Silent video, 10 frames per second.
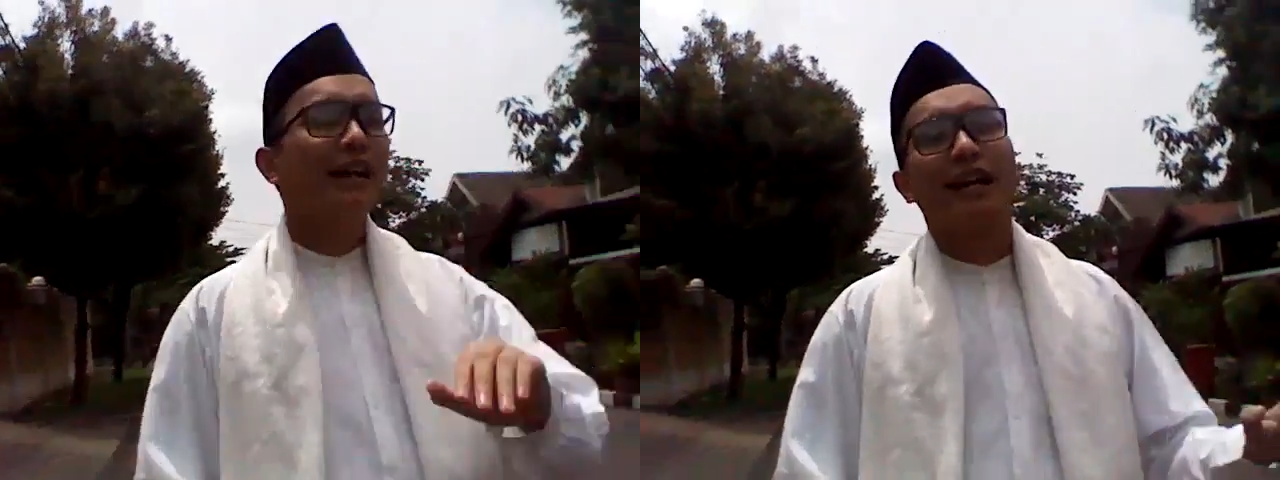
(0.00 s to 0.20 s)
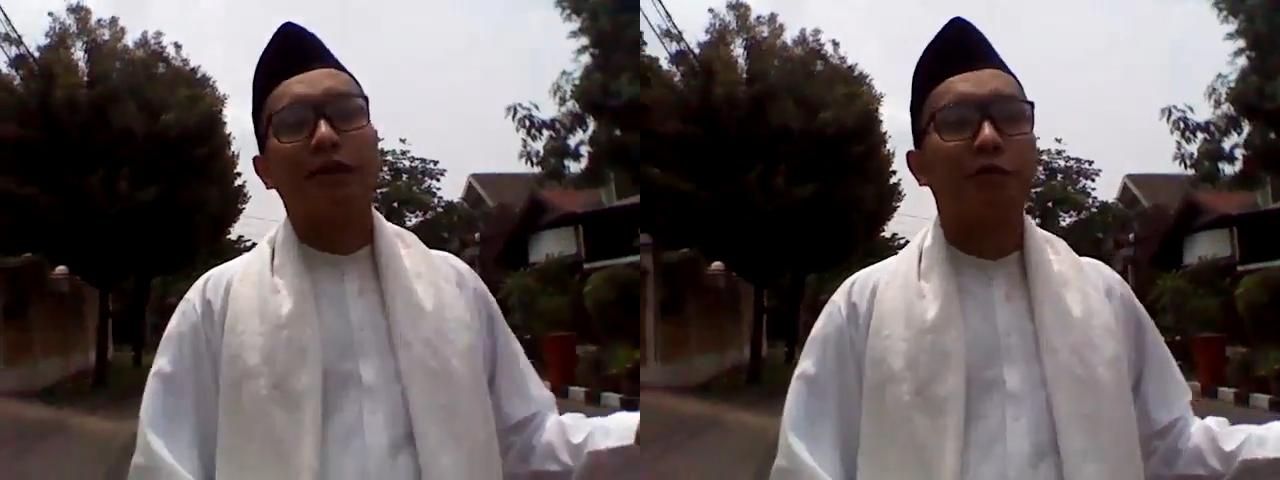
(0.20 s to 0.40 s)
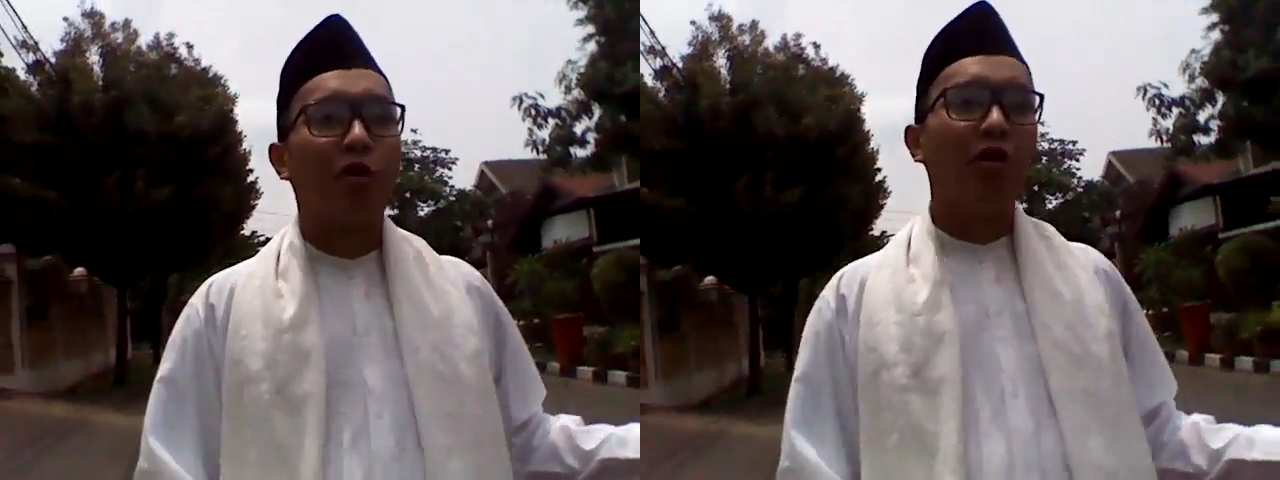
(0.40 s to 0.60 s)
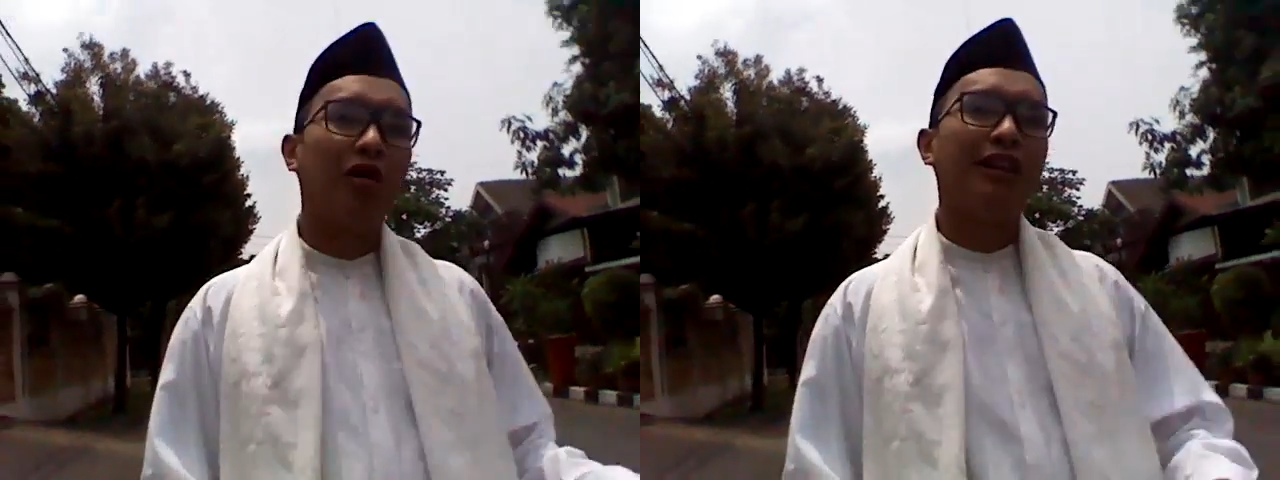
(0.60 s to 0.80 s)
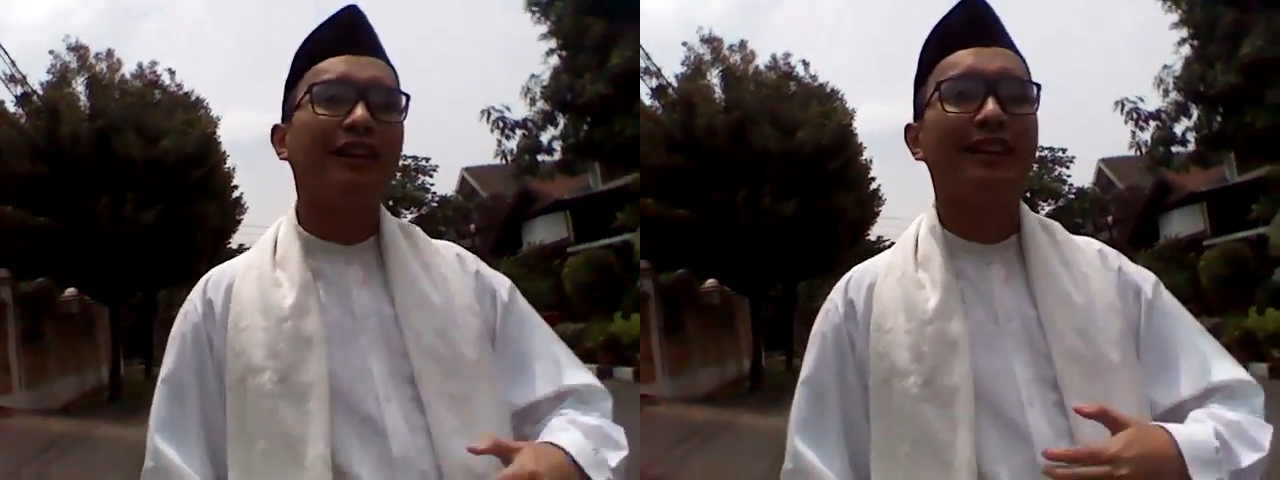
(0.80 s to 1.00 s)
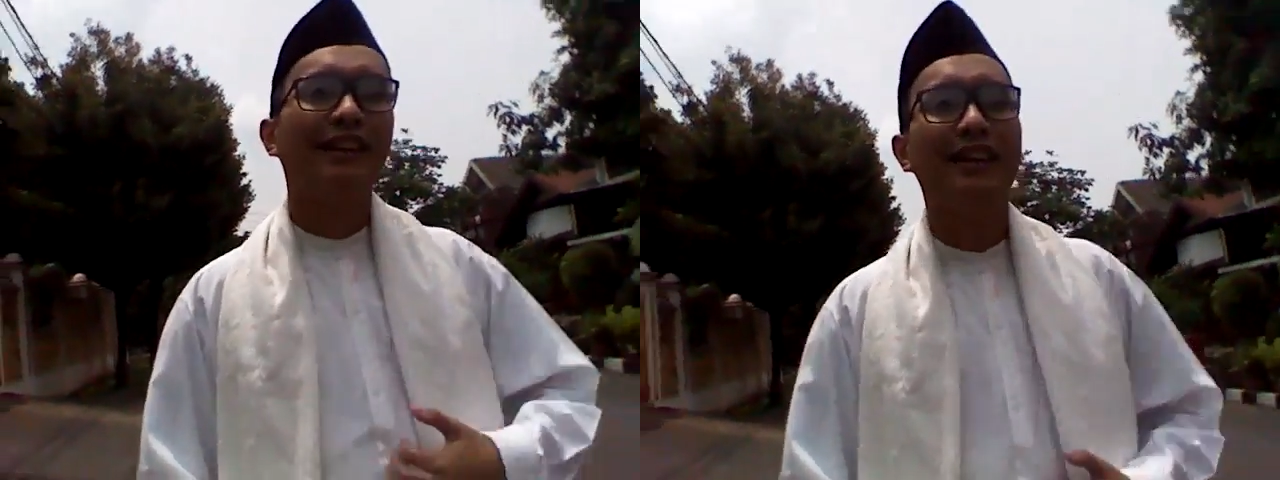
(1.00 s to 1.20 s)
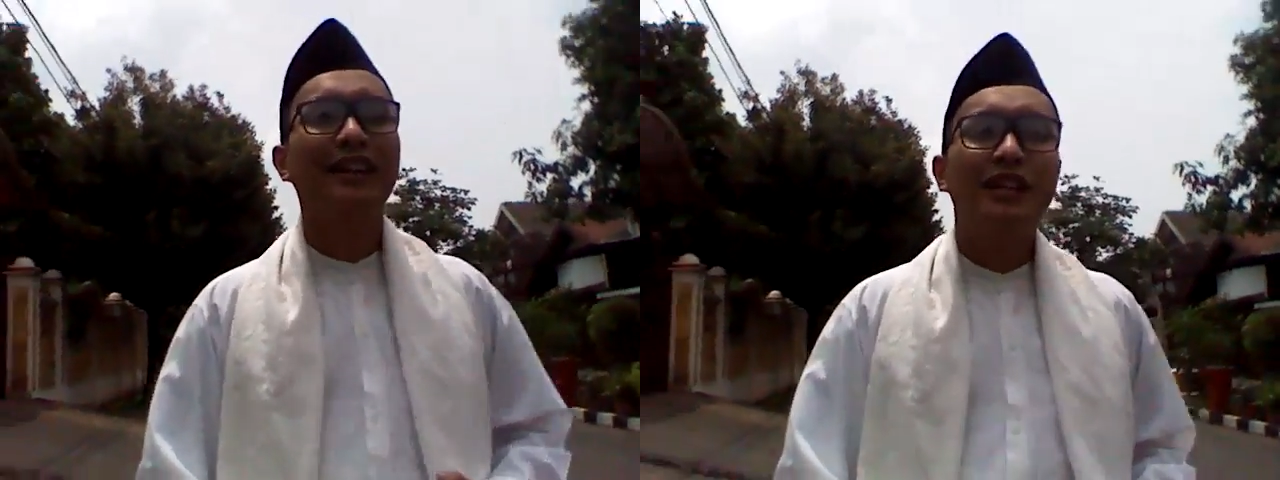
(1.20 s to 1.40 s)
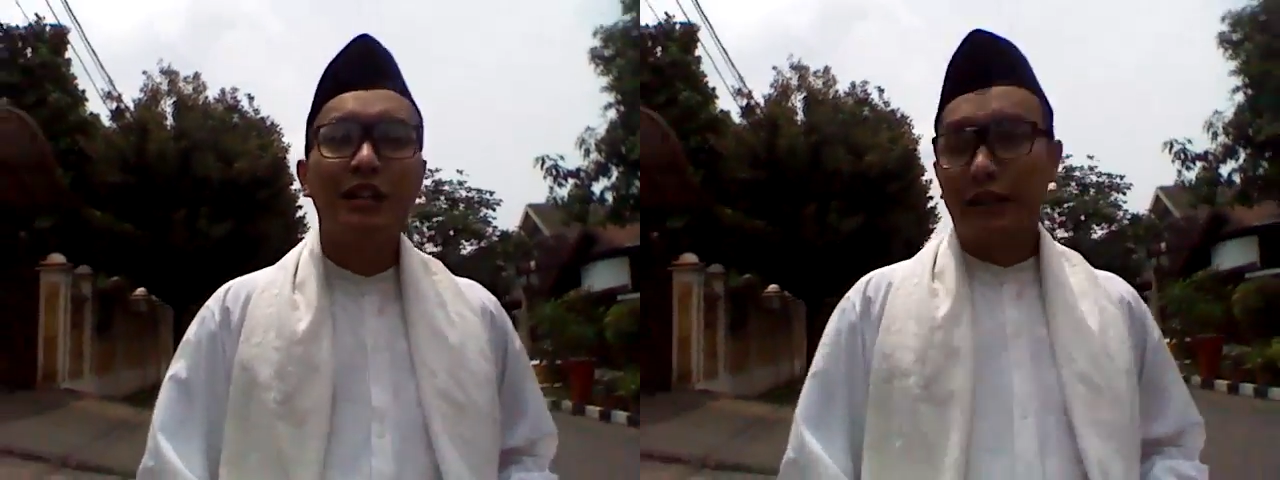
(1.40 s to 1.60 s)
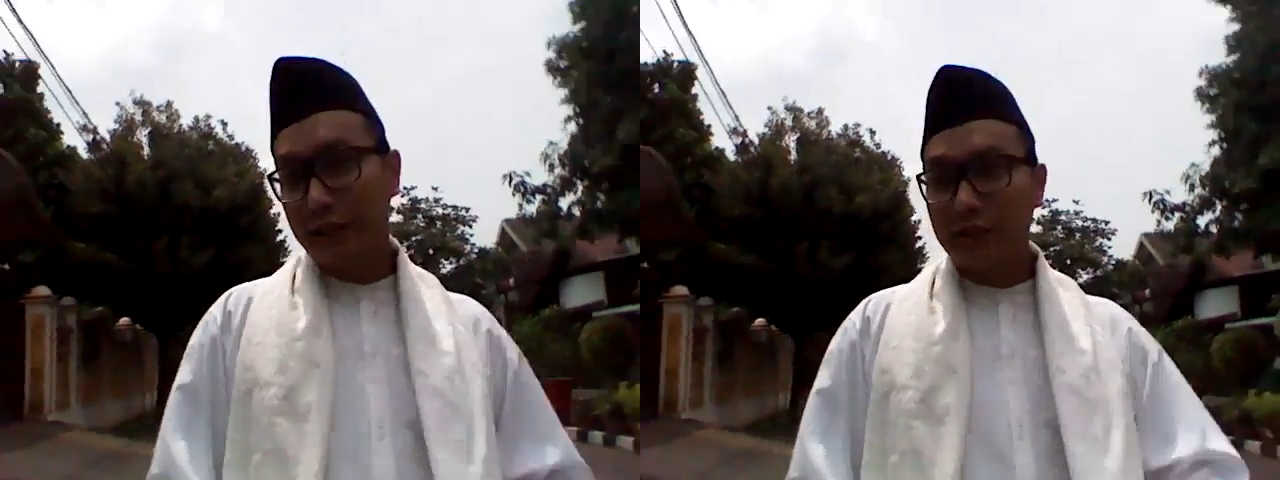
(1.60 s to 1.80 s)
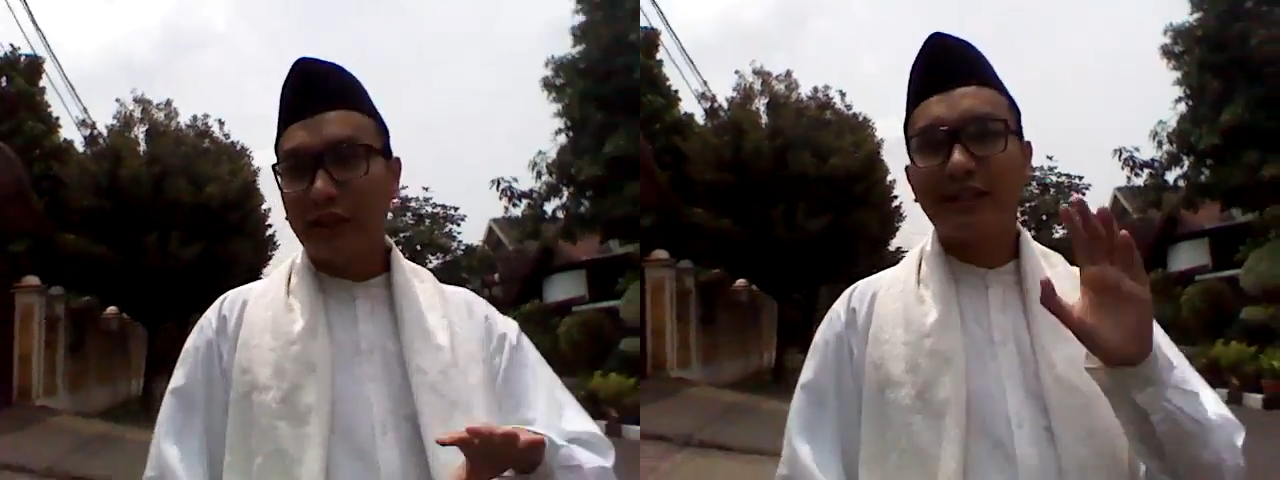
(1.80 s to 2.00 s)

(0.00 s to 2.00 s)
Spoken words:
at abroad. Look at